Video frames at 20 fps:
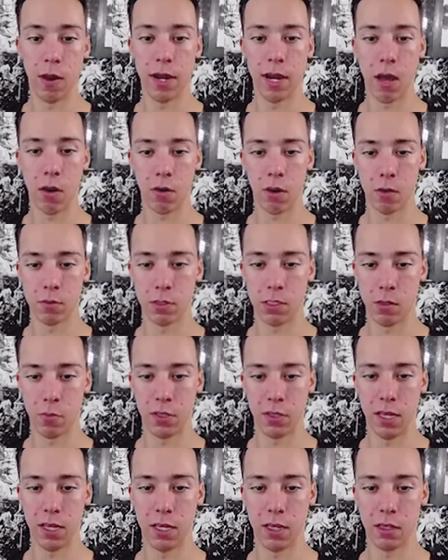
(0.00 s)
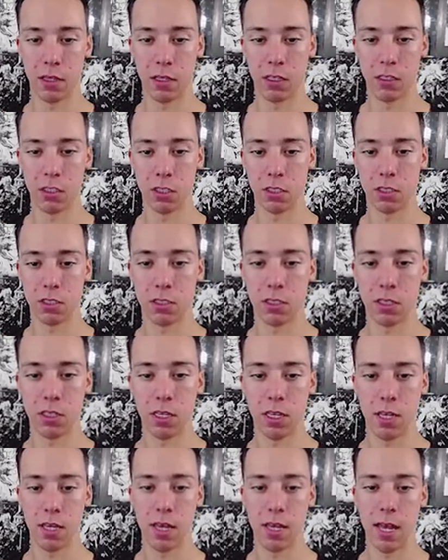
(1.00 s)
comes into play, and then just
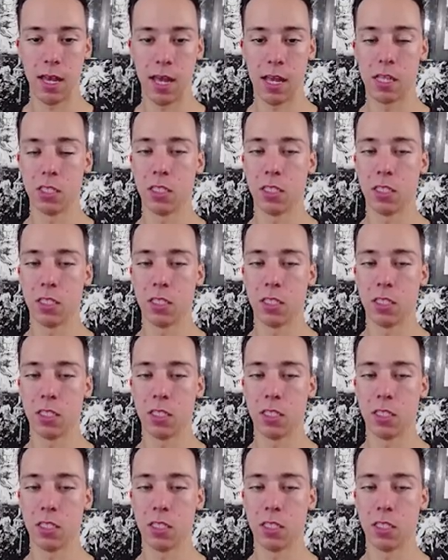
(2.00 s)
adds a